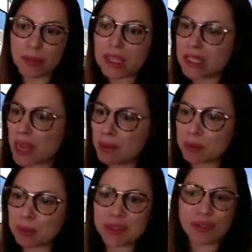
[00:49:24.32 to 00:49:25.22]

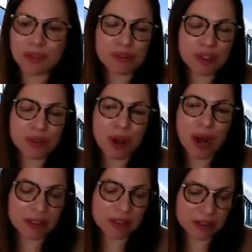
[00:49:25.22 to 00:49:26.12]
Simon, please feel free to
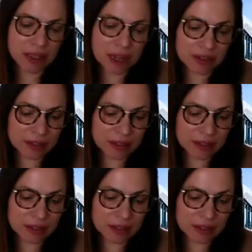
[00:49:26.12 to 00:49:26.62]
add on that.